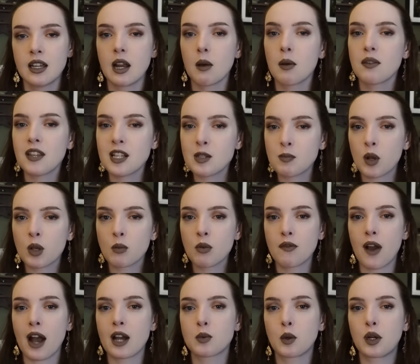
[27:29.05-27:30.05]
Now at this point
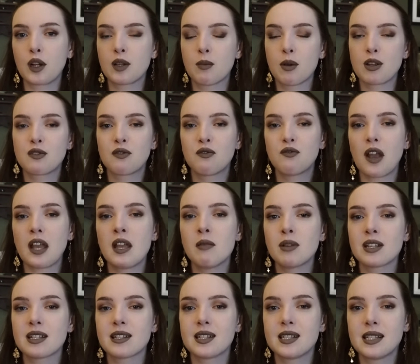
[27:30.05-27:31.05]
we've had one of the most
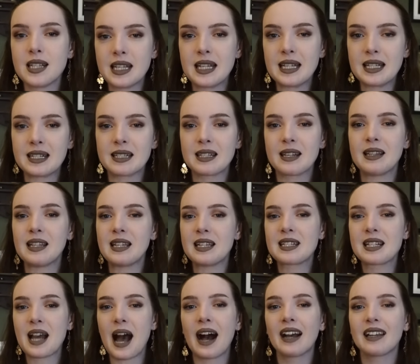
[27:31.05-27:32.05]
famous scenes in the
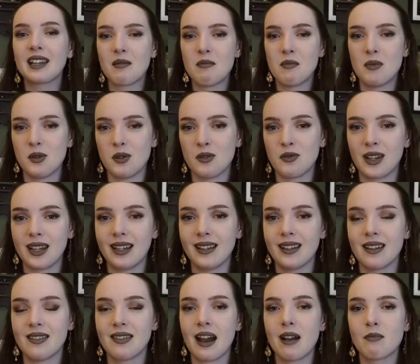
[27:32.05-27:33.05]
entire
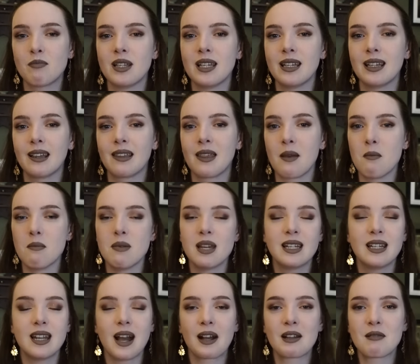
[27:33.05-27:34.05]
movie, that being the
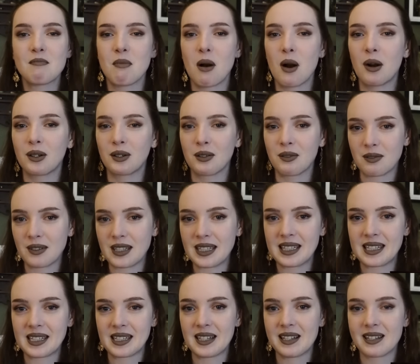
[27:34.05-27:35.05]
midnight
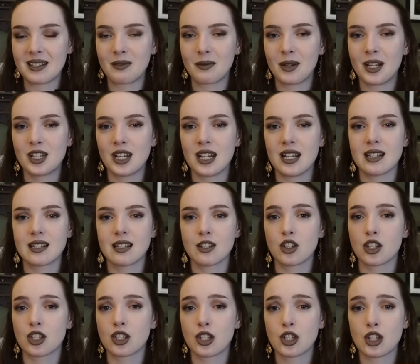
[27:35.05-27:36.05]
margaritas, which is
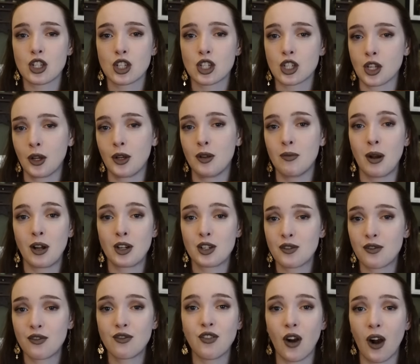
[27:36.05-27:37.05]
just so much
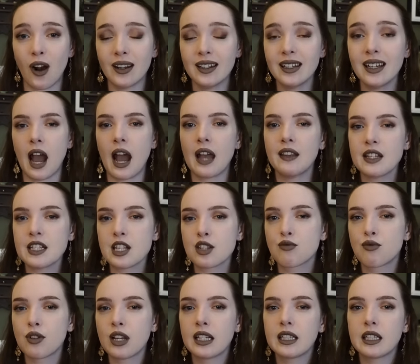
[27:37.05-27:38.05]
fun. And this is
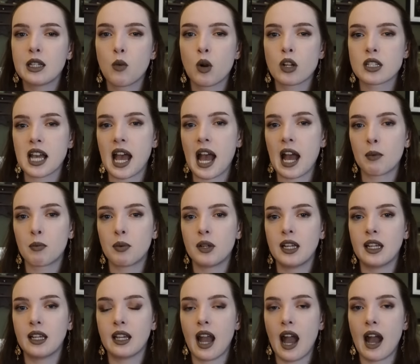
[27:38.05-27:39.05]
really what's
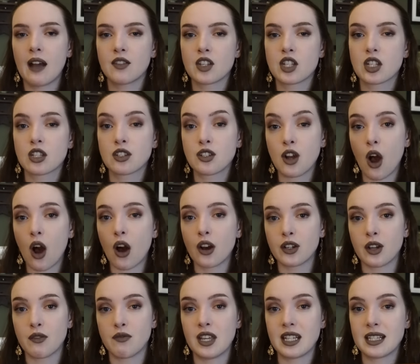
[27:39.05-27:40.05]
happening at the
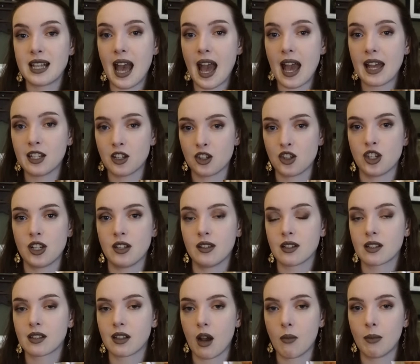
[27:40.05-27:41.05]
start of this energy
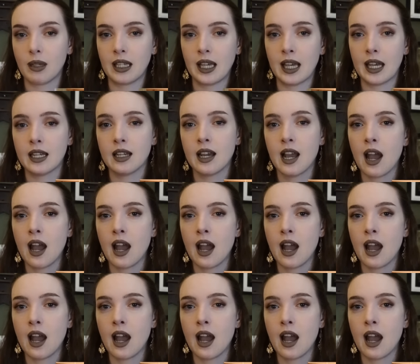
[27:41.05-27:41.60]
that's coming in.